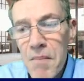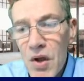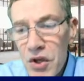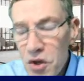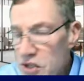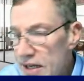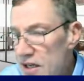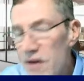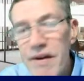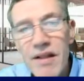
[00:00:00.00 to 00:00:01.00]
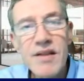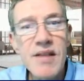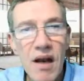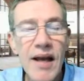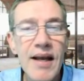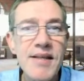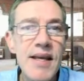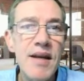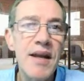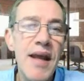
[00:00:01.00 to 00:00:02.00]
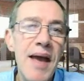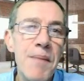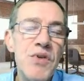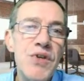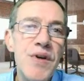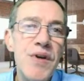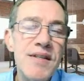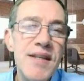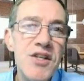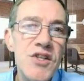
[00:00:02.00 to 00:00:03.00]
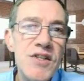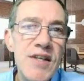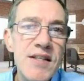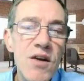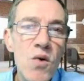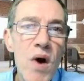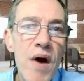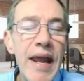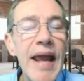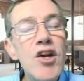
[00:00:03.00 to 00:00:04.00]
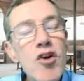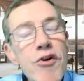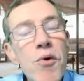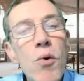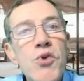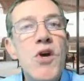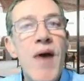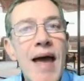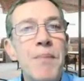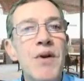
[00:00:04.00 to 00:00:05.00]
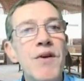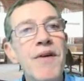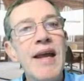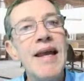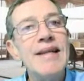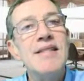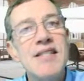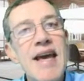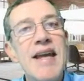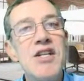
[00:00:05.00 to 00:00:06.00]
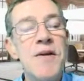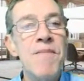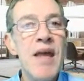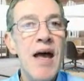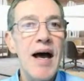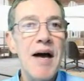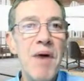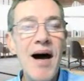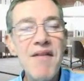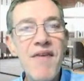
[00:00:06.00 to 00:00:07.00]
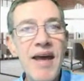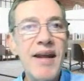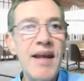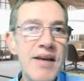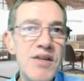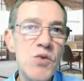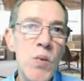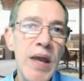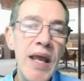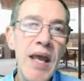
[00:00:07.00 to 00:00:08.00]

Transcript: Usually during this, like I said, it happens during the Section 6 inquiry. It could also happen during a later stage. I've had a case where